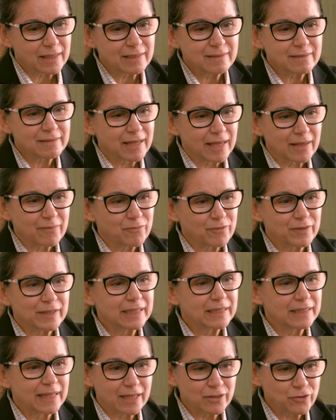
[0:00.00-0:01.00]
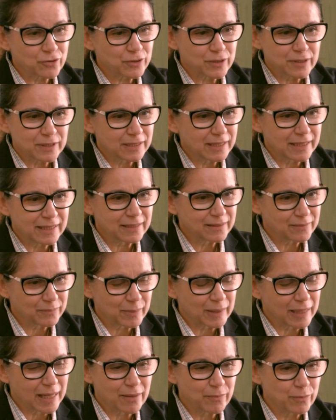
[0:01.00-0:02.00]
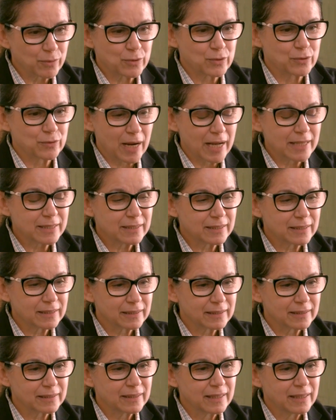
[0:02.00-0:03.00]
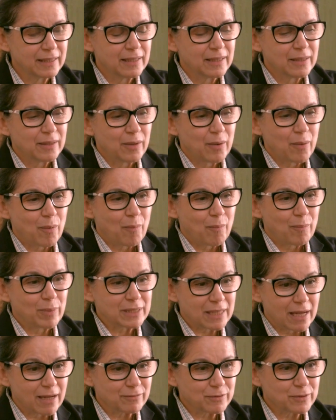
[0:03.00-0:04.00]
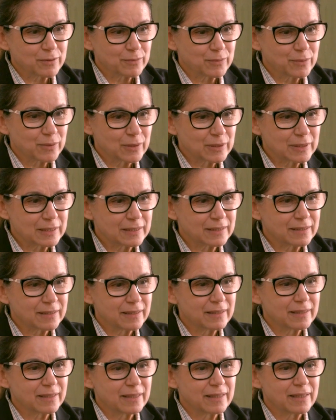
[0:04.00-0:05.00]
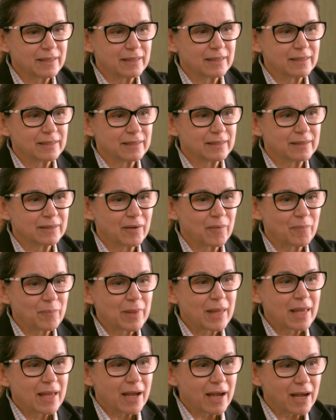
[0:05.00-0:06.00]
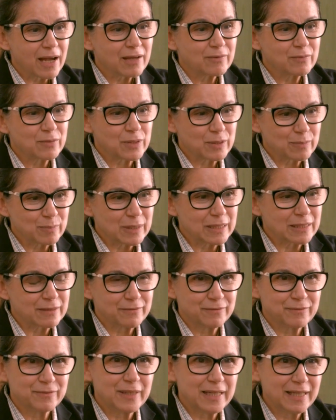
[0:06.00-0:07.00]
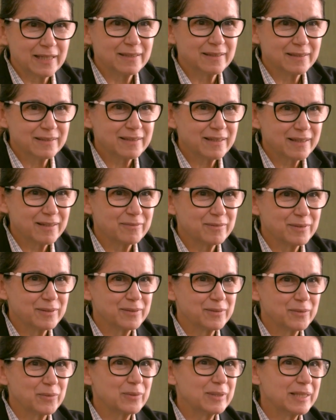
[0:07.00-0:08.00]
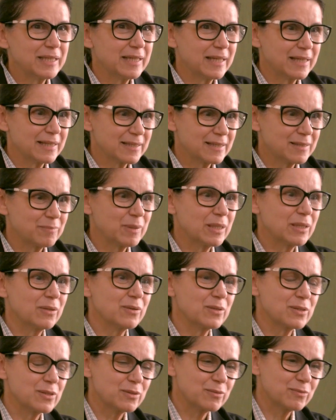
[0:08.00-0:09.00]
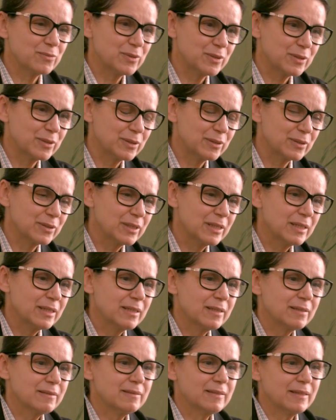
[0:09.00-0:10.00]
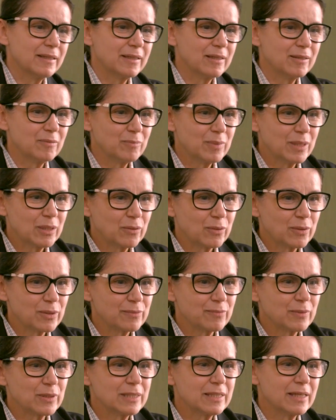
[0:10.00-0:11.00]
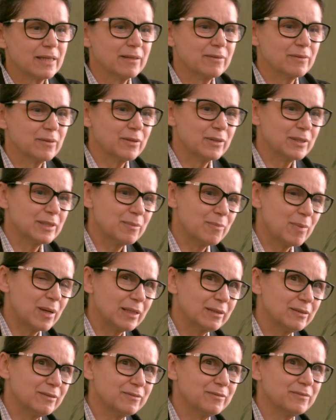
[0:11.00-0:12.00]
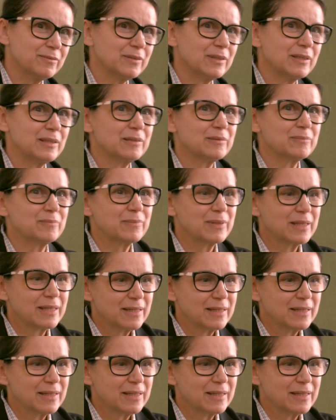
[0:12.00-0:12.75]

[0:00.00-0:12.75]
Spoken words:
It came very naturally when I was writing, but afterwards I was a bit afraid if the audience, because of the theme, because what they heard about the film,